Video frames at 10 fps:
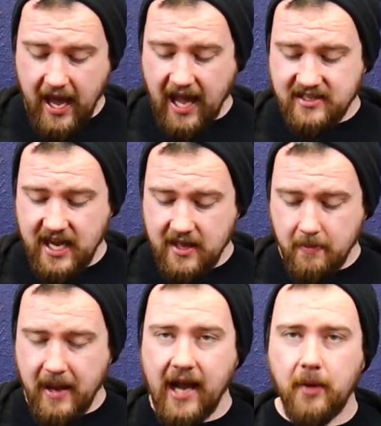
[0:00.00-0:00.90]
I take the
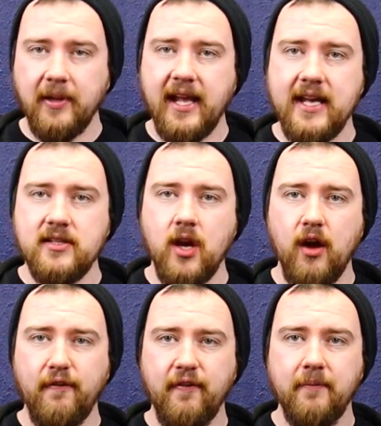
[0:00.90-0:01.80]
back plates
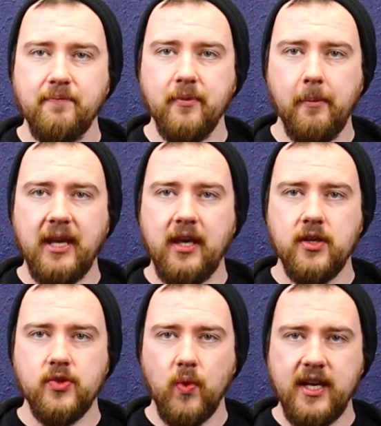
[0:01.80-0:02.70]
off
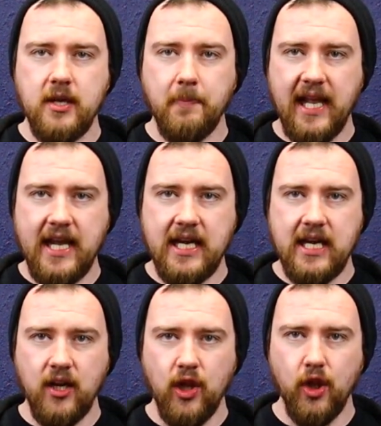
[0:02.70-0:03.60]
because when you're playing
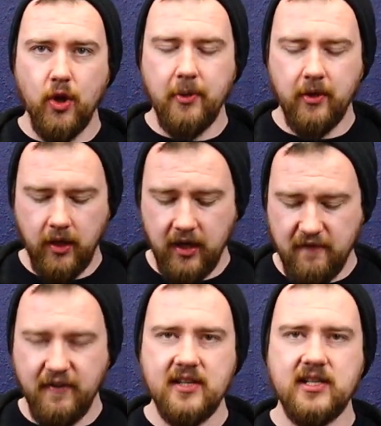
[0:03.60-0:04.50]
in a club and it
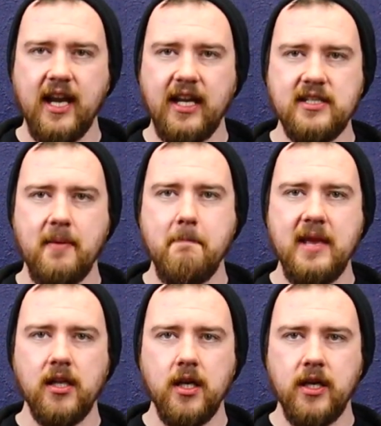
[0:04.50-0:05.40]
feels like it's a
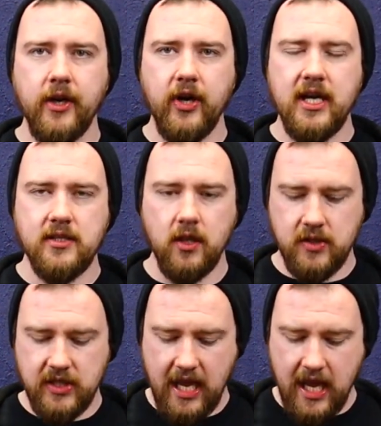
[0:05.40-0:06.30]
million degrees on
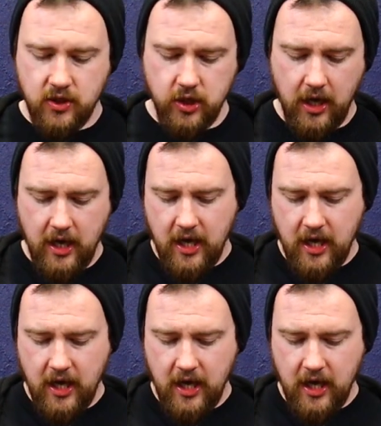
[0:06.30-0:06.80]
stage,